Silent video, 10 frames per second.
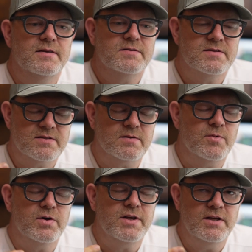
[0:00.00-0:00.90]
system
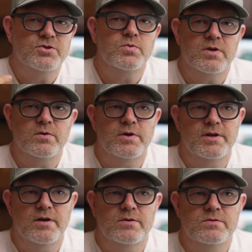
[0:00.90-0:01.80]
on each one of the
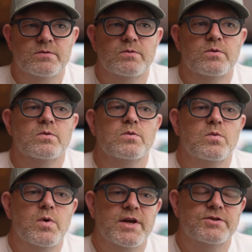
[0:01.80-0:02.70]
windows
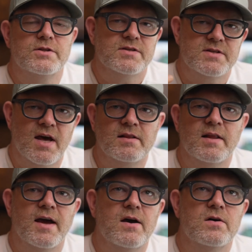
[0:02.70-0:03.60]
which does not
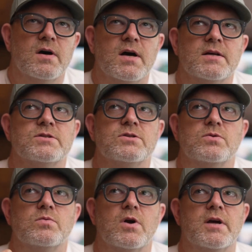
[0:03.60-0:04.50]
allow us
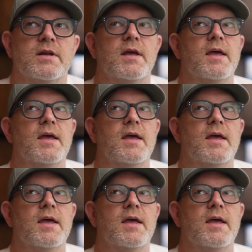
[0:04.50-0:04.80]
to run